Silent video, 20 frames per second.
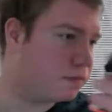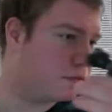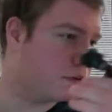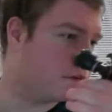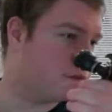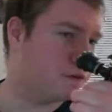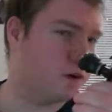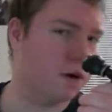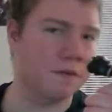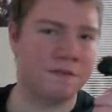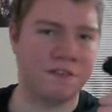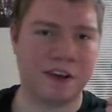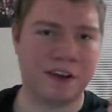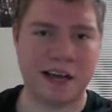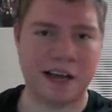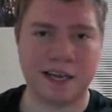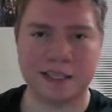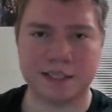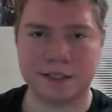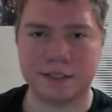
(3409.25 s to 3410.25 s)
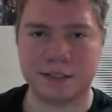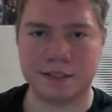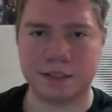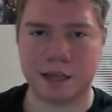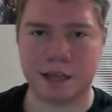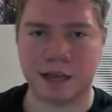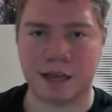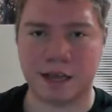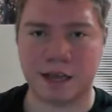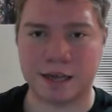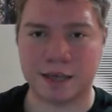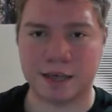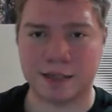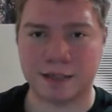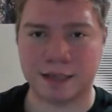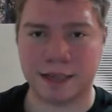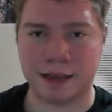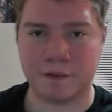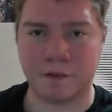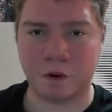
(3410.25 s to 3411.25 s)
Fun fact, I actually
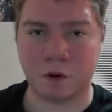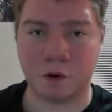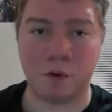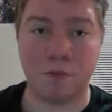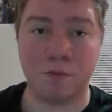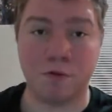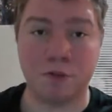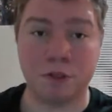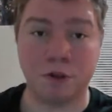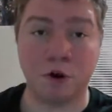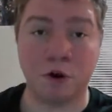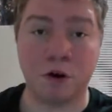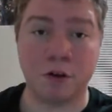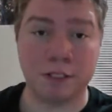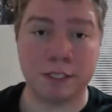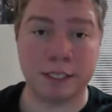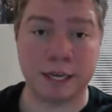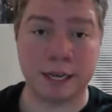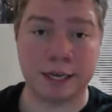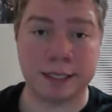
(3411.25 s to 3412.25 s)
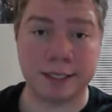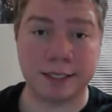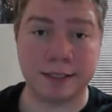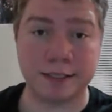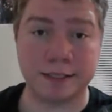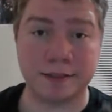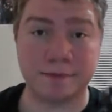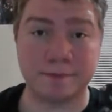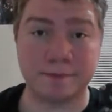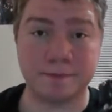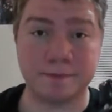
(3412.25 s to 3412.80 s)
have almost all the Giants,